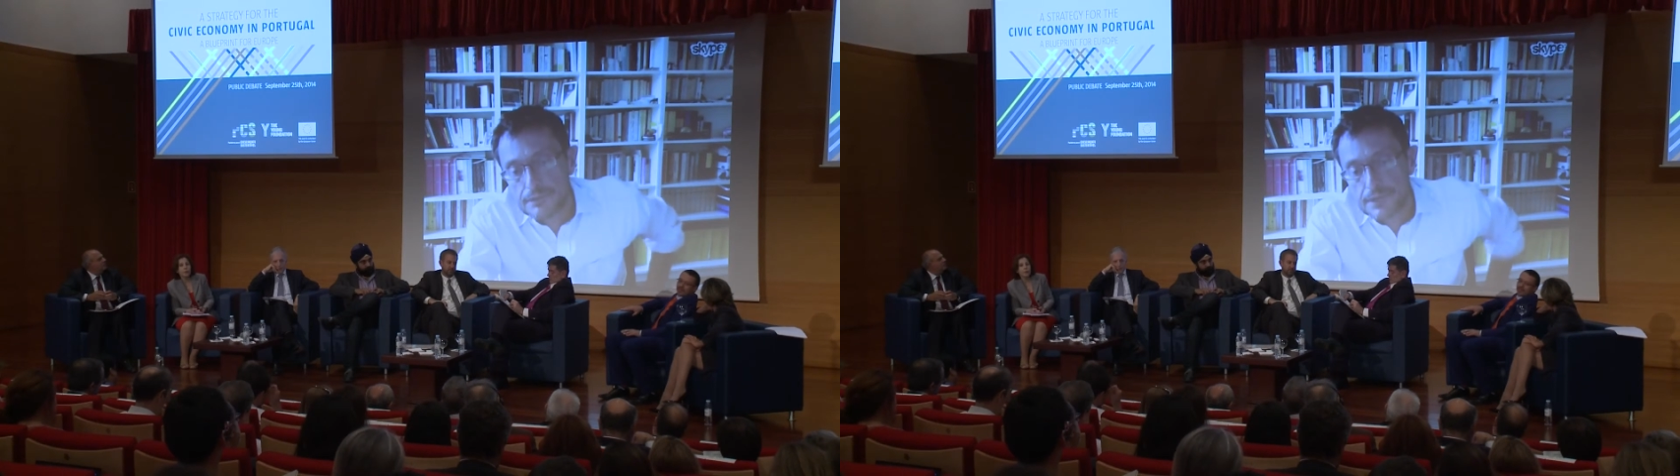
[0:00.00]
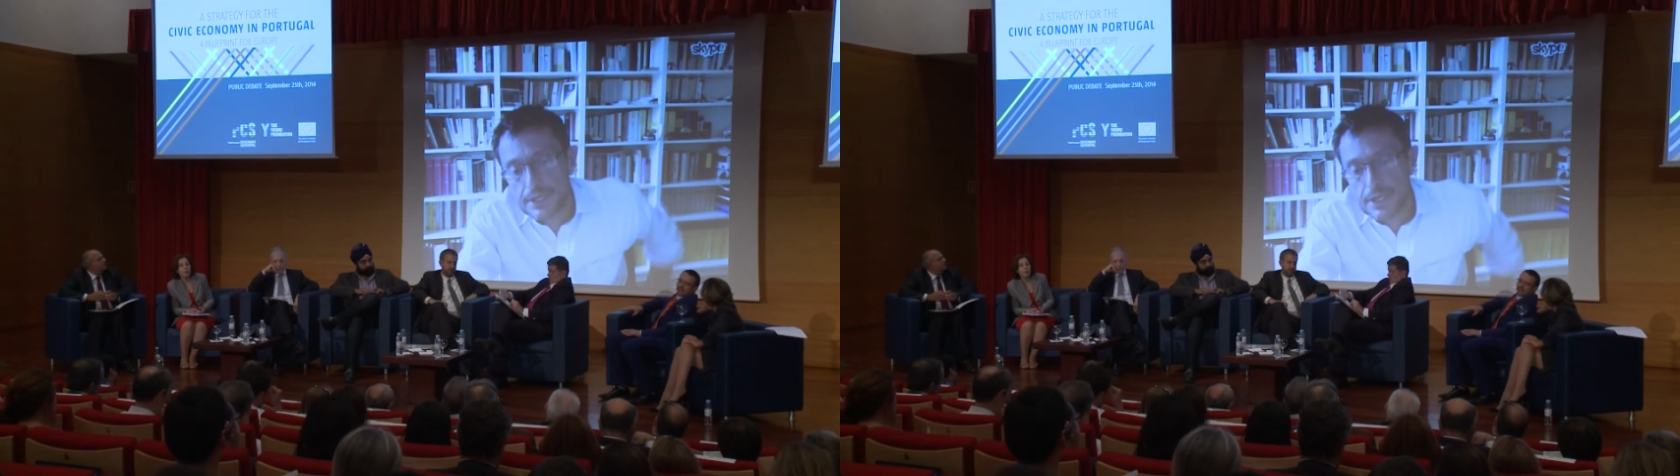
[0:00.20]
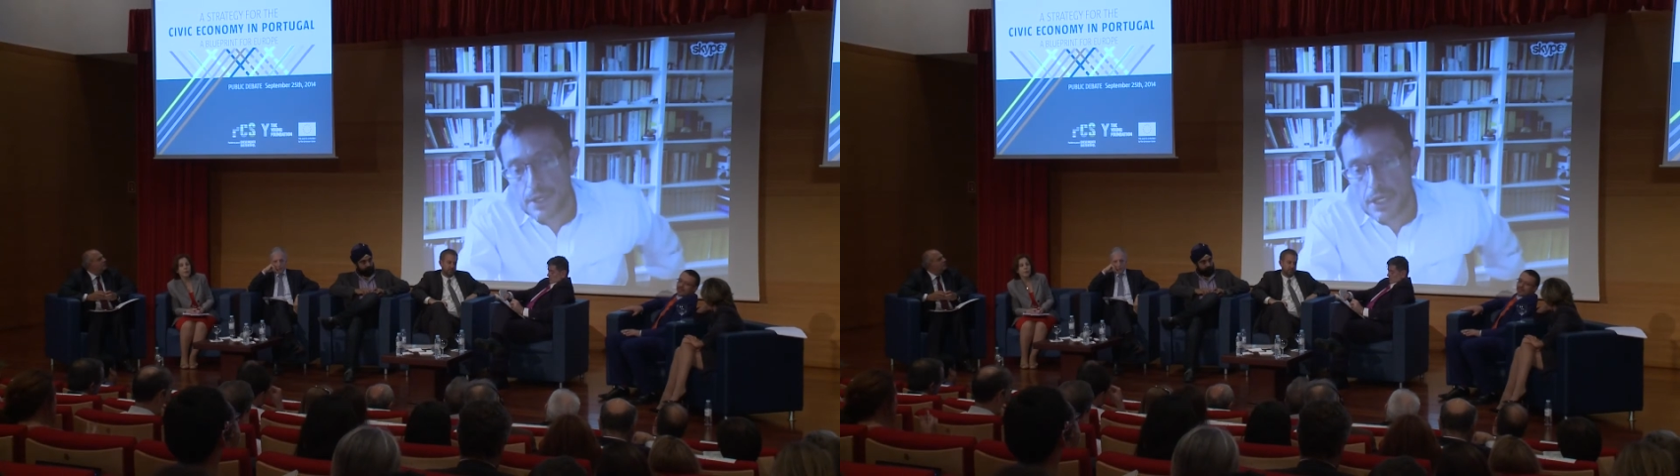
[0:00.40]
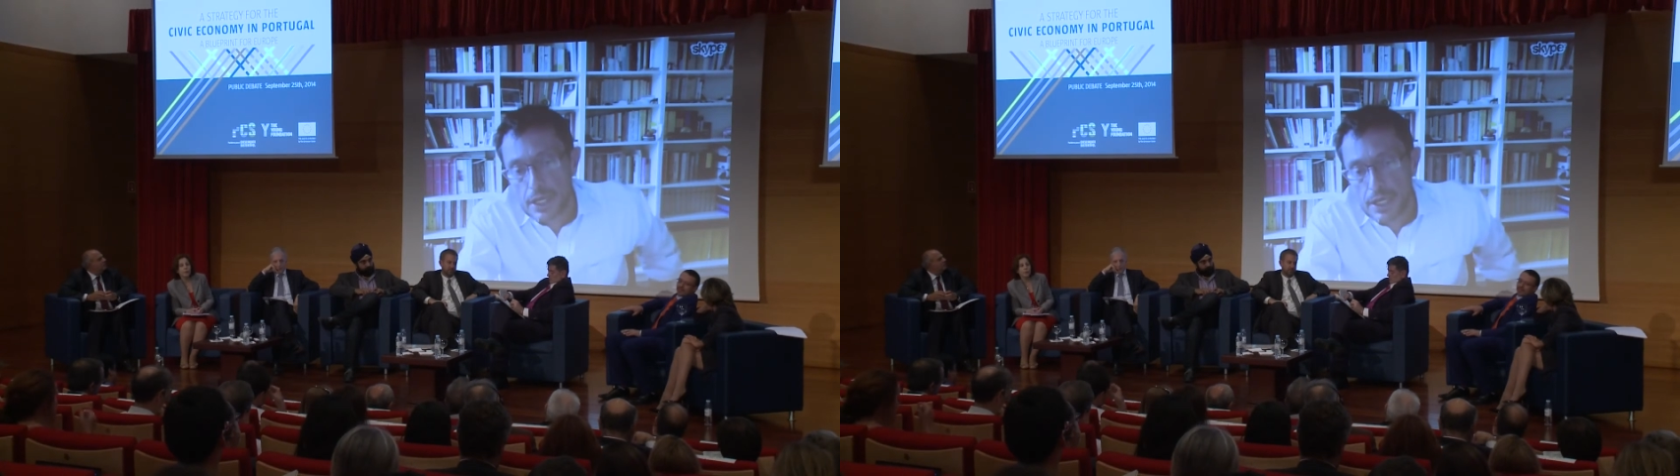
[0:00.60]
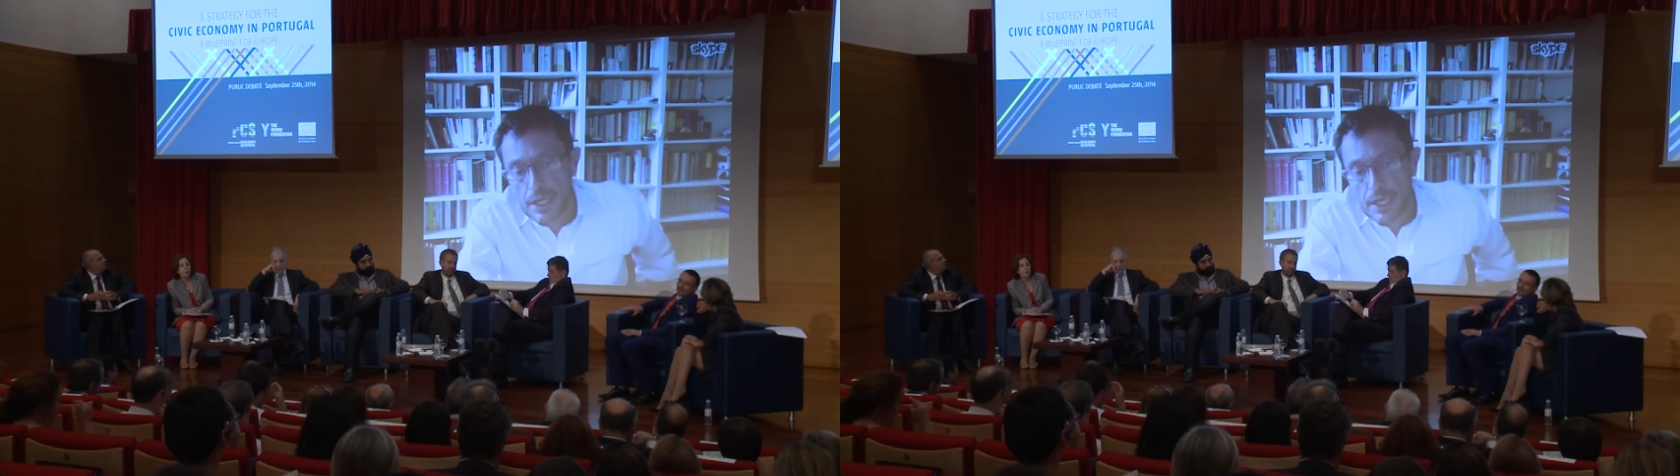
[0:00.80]

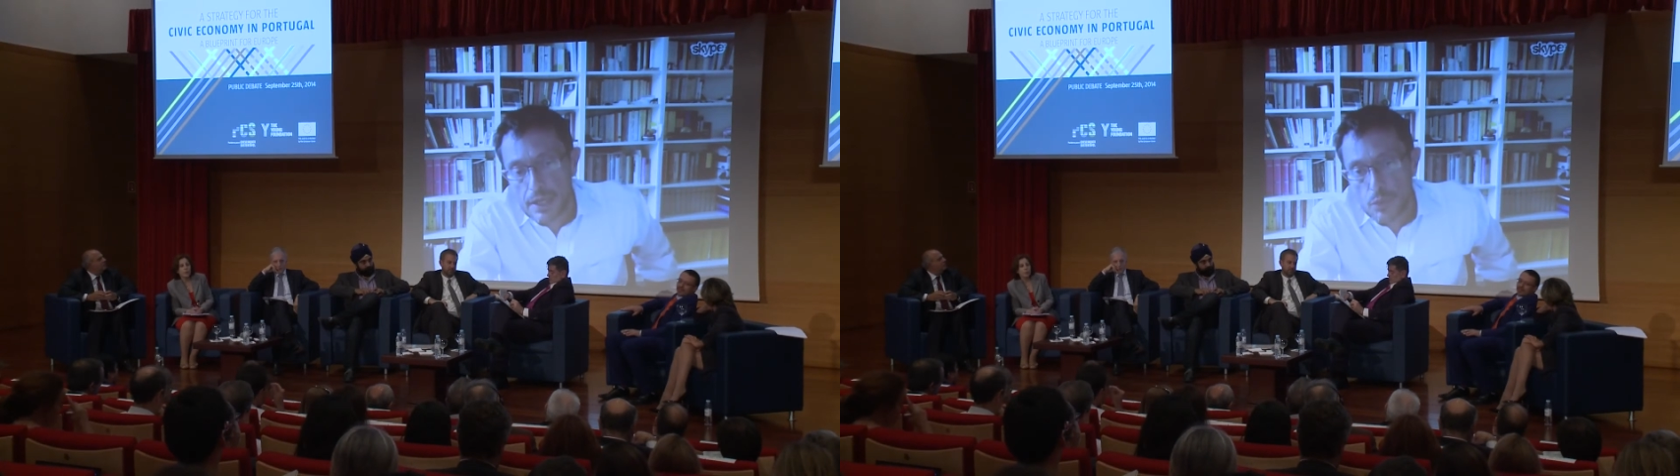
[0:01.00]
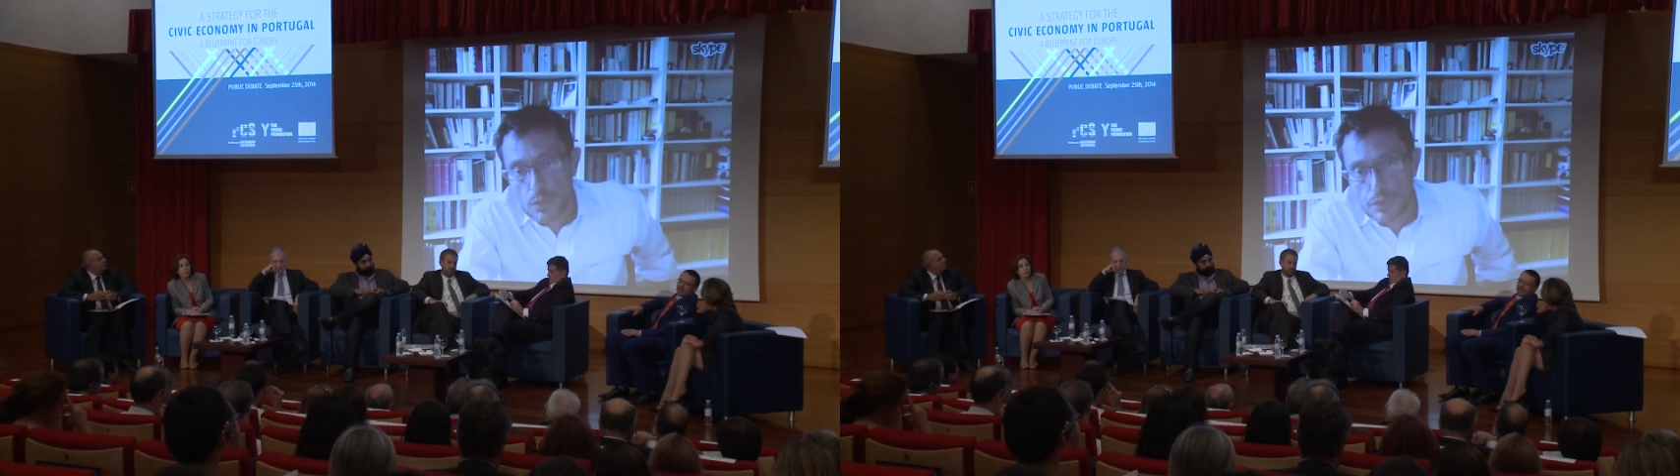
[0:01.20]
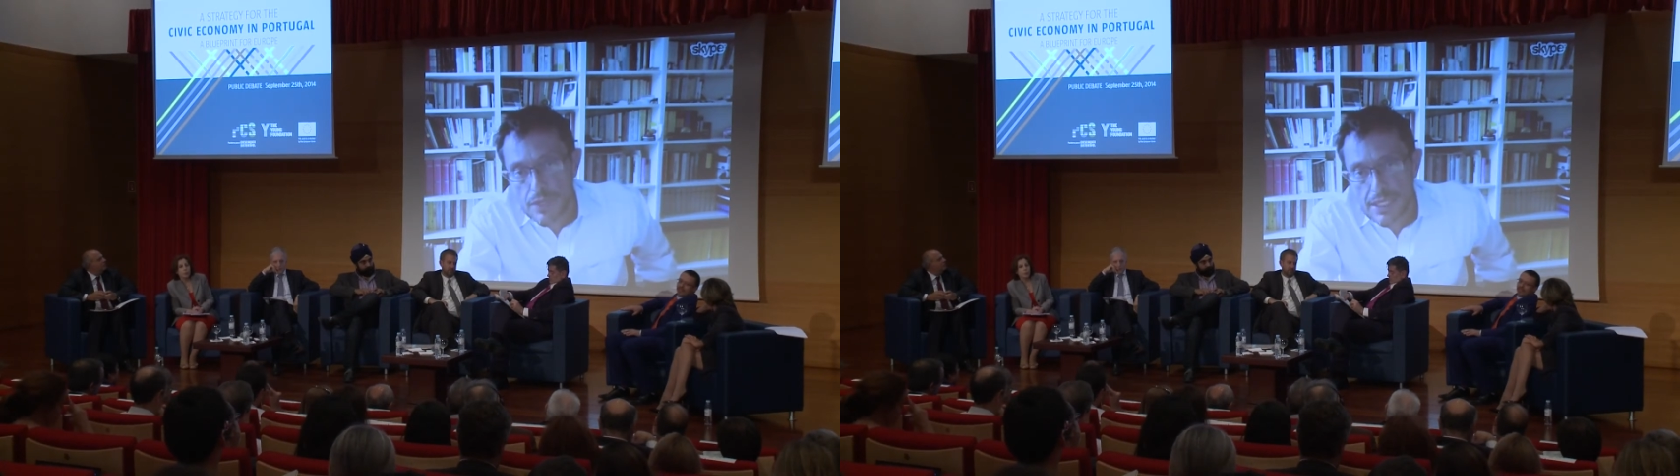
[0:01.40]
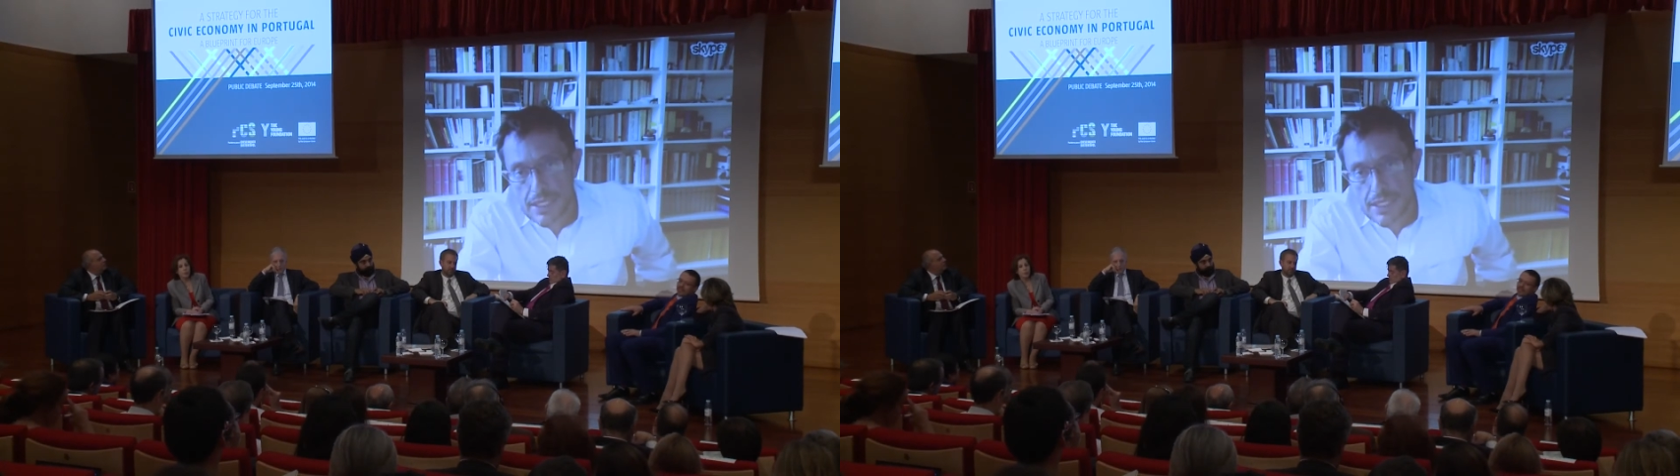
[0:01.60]
we really